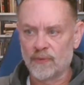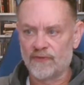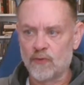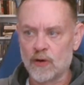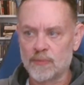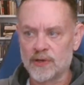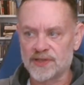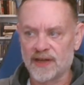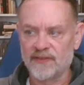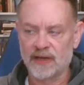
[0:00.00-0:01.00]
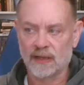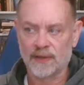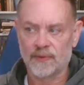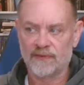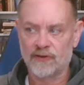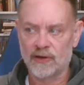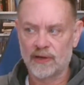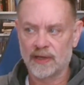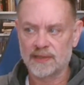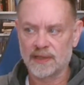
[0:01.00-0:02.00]
The reformer is evidently
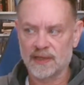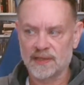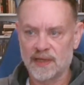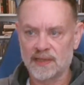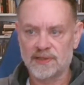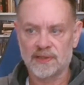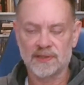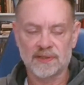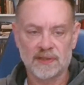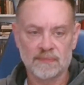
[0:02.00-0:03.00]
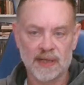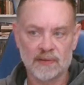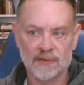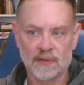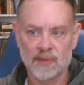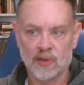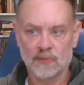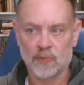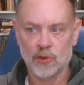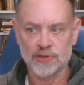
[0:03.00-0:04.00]
referring to contentions about the
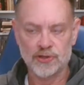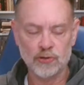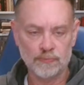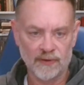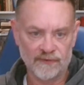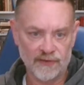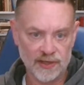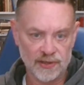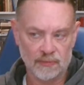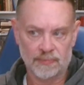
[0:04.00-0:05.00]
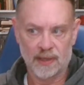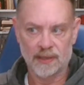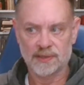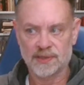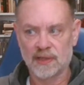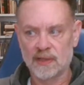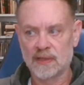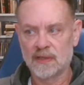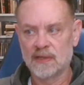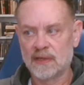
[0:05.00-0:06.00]
more superficial parts
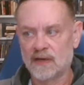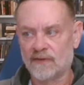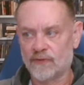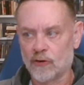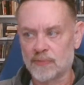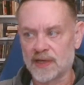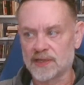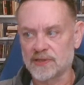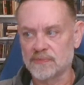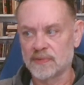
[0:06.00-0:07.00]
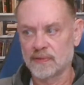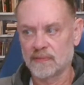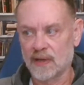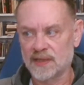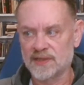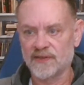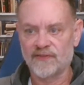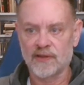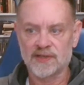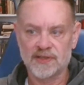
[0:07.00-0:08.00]
of Romanism, as
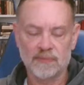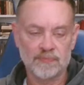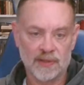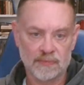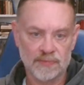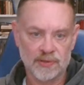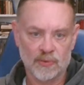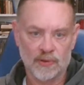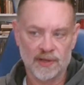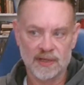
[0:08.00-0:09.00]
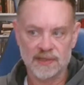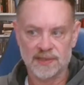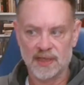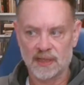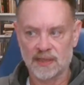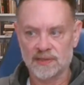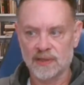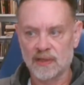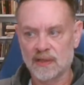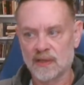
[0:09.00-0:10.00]
if the symptoms were the
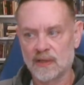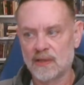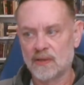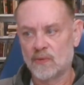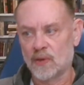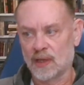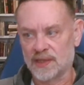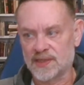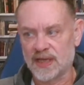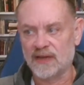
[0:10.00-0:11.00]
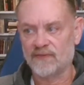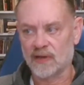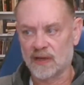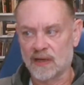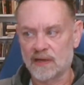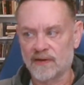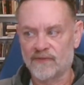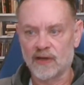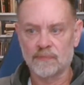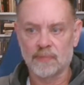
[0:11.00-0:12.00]
disease, while its evil heart
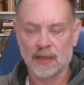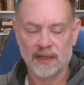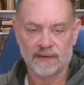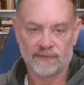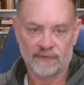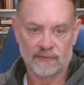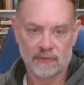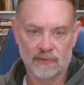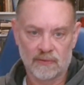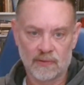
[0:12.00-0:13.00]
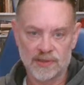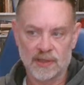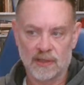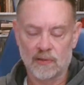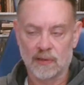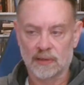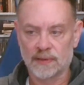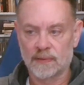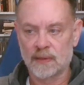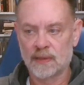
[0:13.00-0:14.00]
of unbelief was unlooked.